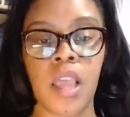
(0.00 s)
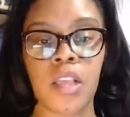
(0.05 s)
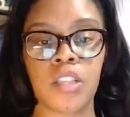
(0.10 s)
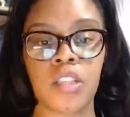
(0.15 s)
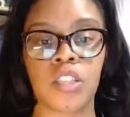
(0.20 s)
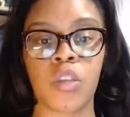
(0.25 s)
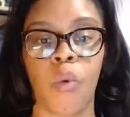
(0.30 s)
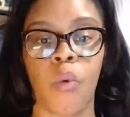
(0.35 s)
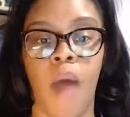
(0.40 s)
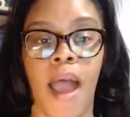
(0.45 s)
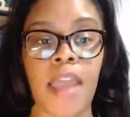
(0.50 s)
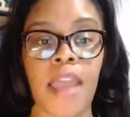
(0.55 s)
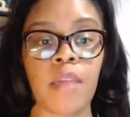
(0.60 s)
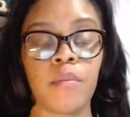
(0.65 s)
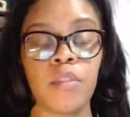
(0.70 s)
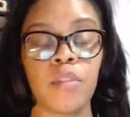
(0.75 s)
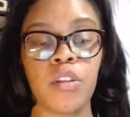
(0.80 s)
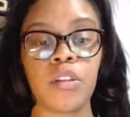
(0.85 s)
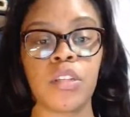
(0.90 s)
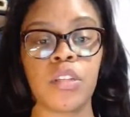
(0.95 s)
So I
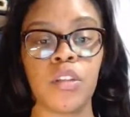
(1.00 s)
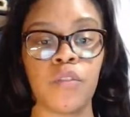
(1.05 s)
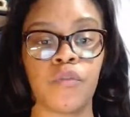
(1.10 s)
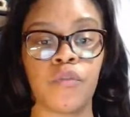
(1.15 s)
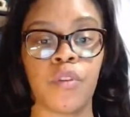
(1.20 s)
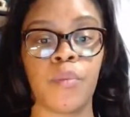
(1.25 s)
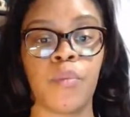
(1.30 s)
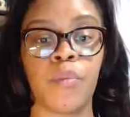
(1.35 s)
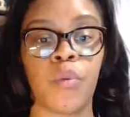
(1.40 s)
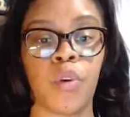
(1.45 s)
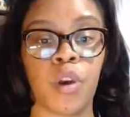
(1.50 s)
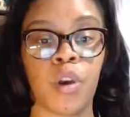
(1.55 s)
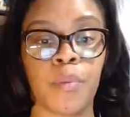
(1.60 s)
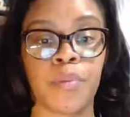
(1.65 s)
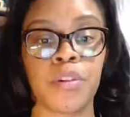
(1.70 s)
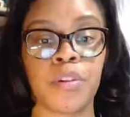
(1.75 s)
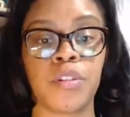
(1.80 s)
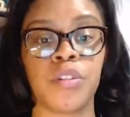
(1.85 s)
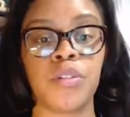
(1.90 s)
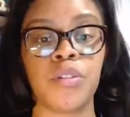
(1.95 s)
am looking for more
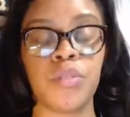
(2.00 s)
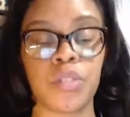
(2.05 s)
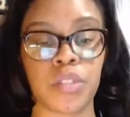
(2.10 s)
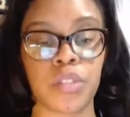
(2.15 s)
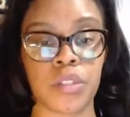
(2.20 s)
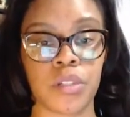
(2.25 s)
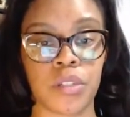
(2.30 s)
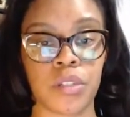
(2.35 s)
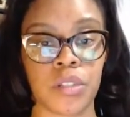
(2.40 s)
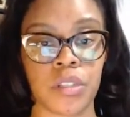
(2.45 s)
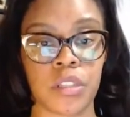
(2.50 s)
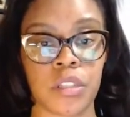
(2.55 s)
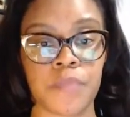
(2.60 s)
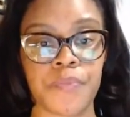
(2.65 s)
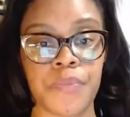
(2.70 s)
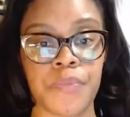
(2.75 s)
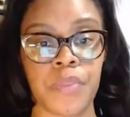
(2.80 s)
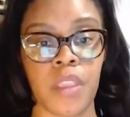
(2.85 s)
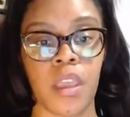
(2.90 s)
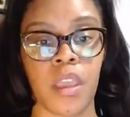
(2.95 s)
producers
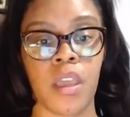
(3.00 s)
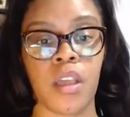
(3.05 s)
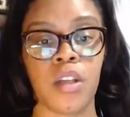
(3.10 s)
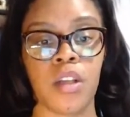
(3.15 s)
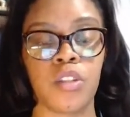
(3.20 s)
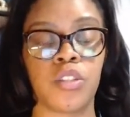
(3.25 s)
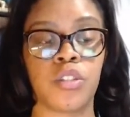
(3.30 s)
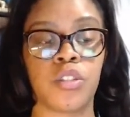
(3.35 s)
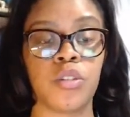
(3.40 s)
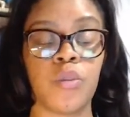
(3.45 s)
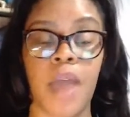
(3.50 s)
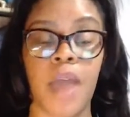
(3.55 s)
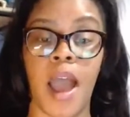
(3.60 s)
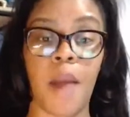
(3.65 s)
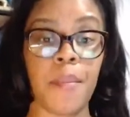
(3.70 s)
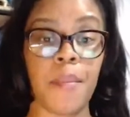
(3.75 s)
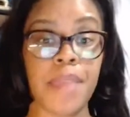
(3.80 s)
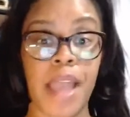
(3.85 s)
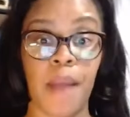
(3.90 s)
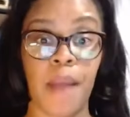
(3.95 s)
to
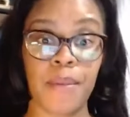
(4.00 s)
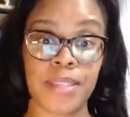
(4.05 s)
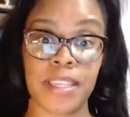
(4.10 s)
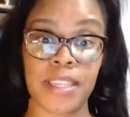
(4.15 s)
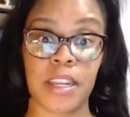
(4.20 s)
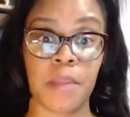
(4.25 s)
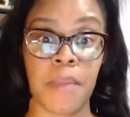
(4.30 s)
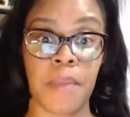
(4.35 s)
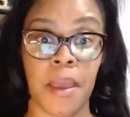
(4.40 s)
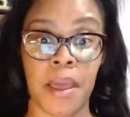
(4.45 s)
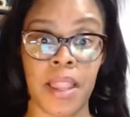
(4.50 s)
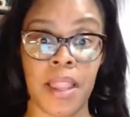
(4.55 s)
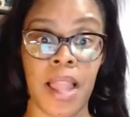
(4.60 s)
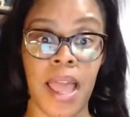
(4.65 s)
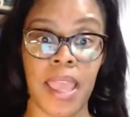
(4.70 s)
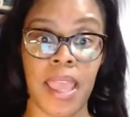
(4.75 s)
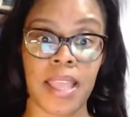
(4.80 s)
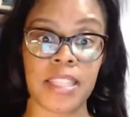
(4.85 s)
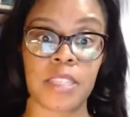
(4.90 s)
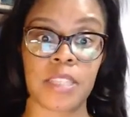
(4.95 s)
help me out with some of my
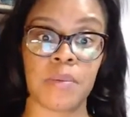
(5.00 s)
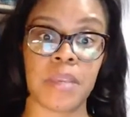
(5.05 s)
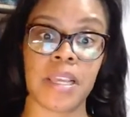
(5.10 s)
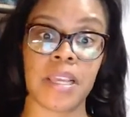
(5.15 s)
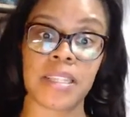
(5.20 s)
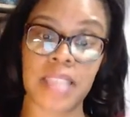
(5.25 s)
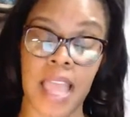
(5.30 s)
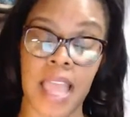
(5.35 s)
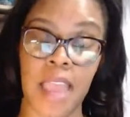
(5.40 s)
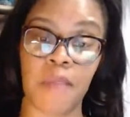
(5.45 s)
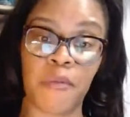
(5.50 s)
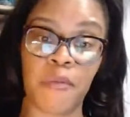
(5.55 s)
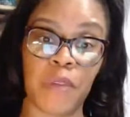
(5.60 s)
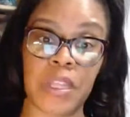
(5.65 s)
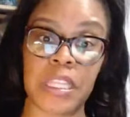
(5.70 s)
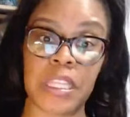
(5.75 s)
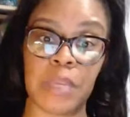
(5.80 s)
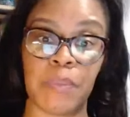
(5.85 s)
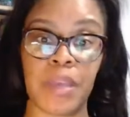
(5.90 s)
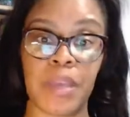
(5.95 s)
clients, because I am
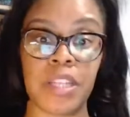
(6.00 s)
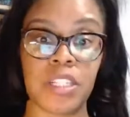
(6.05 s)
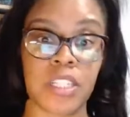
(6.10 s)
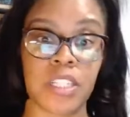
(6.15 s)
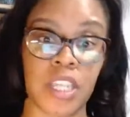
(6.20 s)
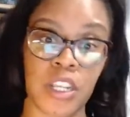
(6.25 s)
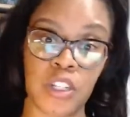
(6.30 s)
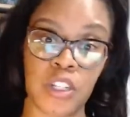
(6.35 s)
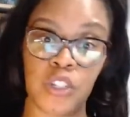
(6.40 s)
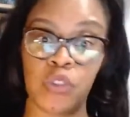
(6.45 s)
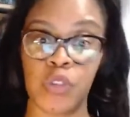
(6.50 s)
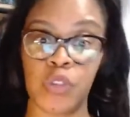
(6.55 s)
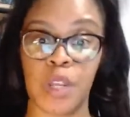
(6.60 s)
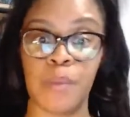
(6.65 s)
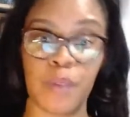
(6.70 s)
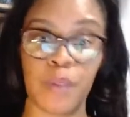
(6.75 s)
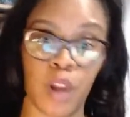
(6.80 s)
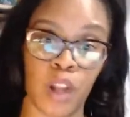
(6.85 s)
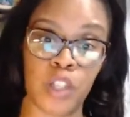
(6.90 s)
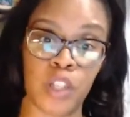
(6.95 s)
really pitching
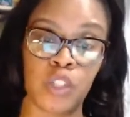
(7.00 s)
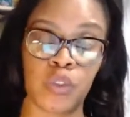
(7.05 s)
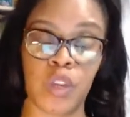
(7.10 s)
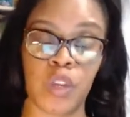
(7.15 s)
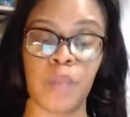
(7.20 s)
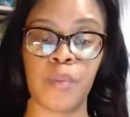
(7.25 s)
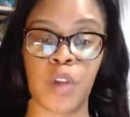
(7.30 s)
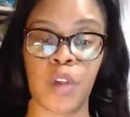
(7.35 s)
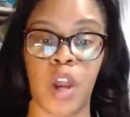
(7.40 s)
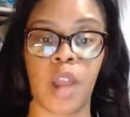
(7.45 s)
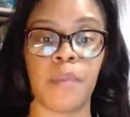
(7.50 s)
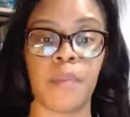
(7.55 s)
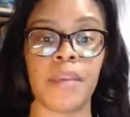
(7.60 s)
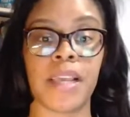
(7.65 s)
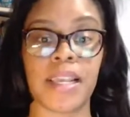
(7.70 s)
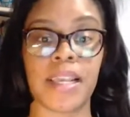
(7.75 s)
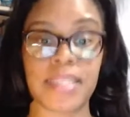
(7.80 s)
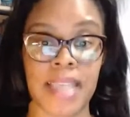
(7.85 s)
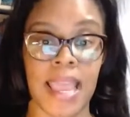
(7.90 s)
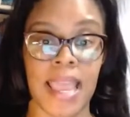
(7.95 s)
StreamYard,
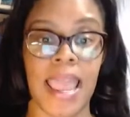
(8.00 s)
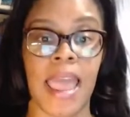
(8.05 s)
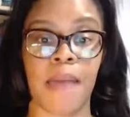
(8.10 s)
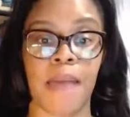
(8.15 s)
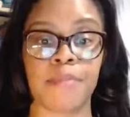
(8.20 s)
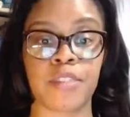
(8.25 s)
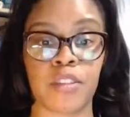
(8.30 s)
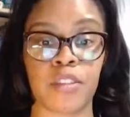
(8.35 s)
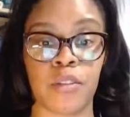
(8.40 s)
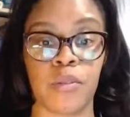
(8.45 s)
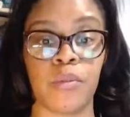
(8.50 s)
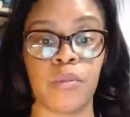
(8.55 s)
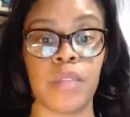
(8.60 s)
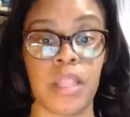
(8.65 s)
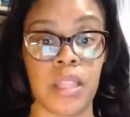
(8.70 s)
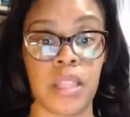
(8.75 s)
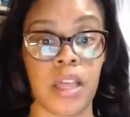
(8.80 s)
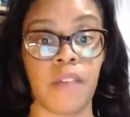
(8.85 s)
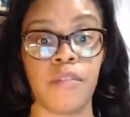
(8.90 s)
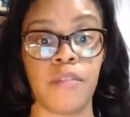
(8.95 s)
because I absolutely
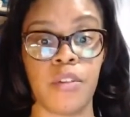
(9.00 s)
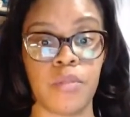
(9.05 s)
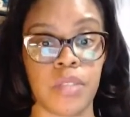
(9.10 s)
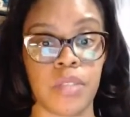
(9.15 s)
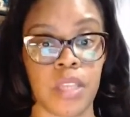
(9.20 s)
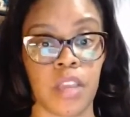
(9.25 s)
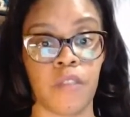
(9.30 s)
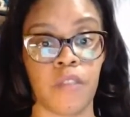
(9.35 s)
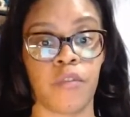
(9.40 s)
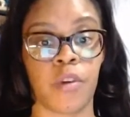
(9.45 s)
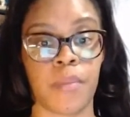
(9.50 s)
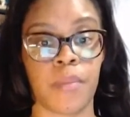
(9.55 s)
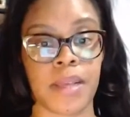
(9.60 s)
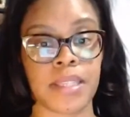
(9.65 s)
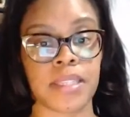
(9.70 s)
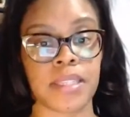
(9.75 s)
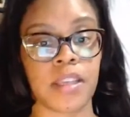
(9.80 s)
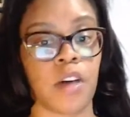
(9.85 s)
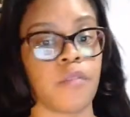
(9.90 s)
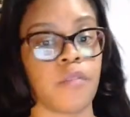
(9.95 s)
love using it for
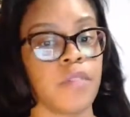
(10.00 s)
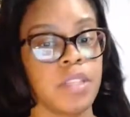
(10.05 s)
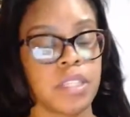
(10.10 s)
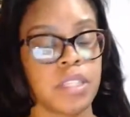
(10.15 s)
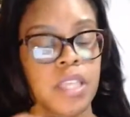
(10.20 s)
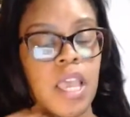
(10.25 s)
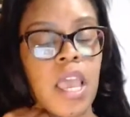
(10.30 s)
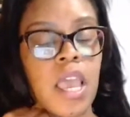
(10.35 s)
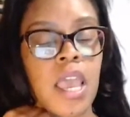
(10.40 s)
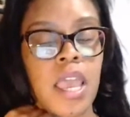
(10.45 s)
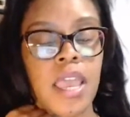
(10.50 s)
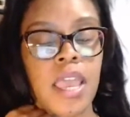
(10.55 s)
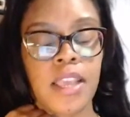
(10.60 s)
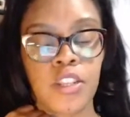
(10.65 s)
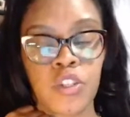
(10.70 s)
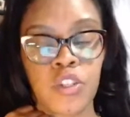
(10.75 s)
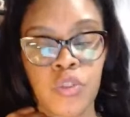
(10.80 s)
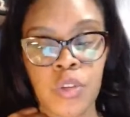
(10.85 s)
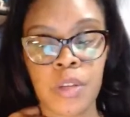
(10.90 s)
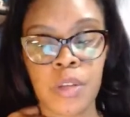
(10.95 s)
myself. It's
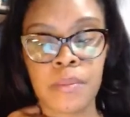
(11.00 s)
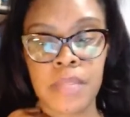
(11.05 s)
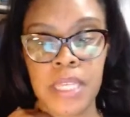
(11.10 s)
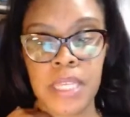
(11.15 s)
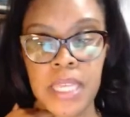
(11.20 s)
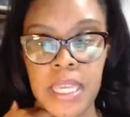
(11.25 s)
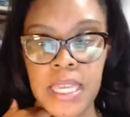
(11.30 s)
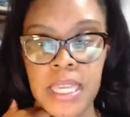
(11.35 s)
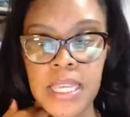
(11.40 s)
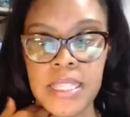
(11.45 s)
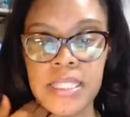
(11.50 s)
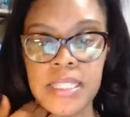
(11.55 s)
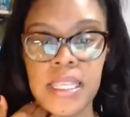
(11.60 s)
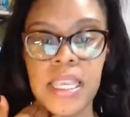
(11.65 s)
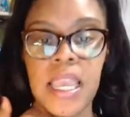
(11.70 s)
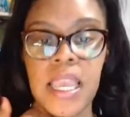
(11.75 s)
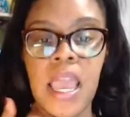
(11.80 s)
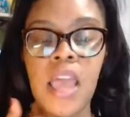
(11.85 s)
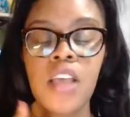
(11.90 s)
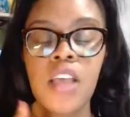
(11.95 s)
extremely
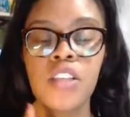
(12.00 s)
easy.